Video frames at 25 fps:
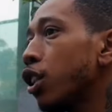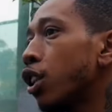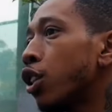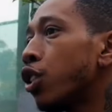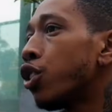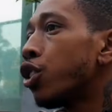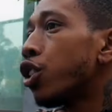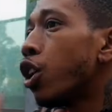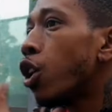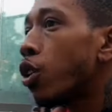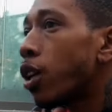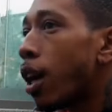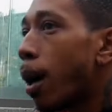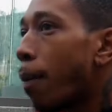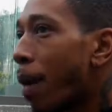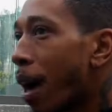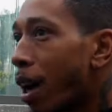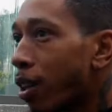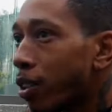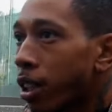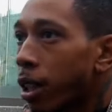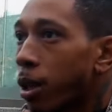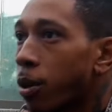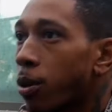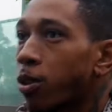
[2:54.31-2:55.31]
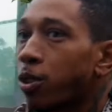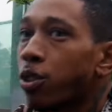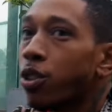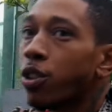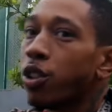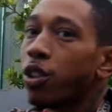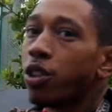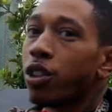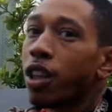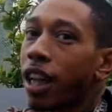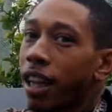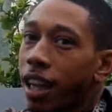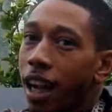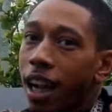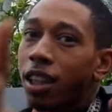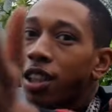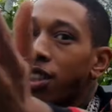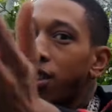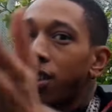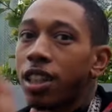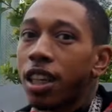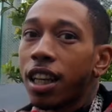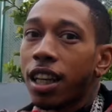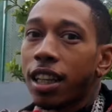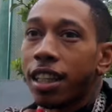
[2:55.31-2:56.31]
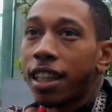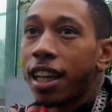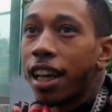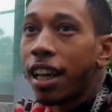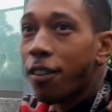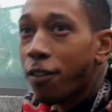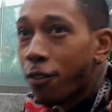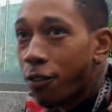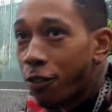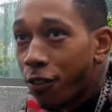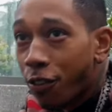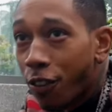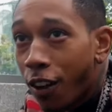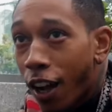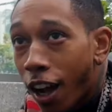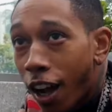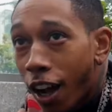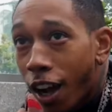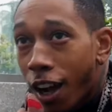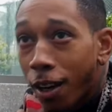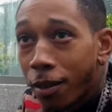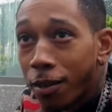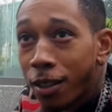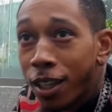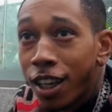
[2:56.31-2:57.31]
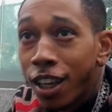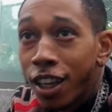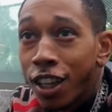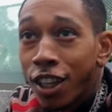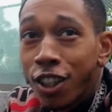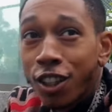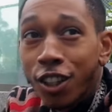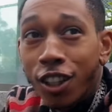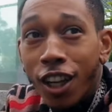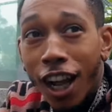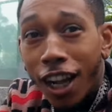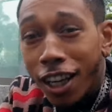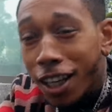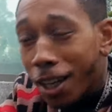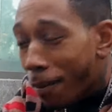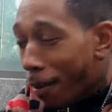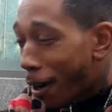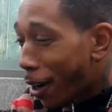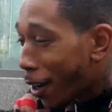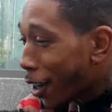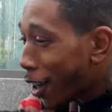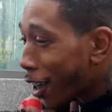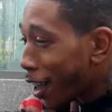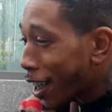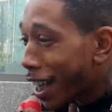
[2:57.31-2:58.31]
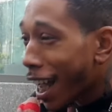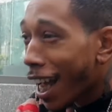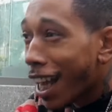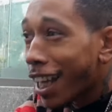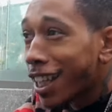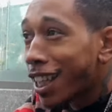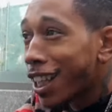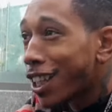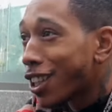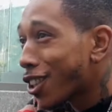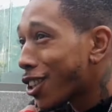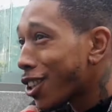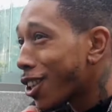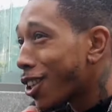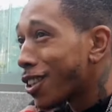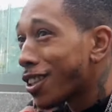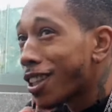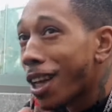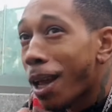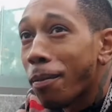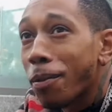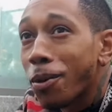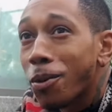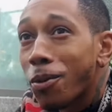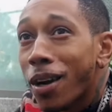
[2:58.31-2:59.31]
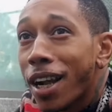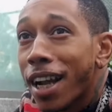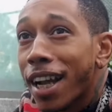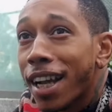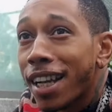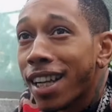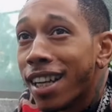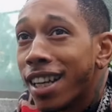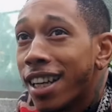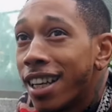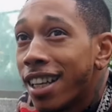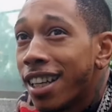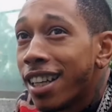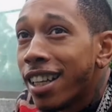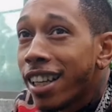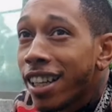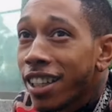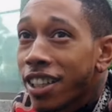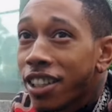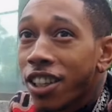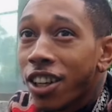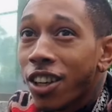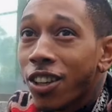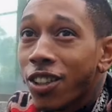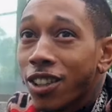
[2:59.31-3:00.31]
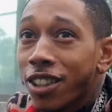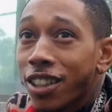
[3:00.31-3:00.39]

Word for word: So come out there, like how you said, gotta come out here in Cali a certain type of way. Yeah.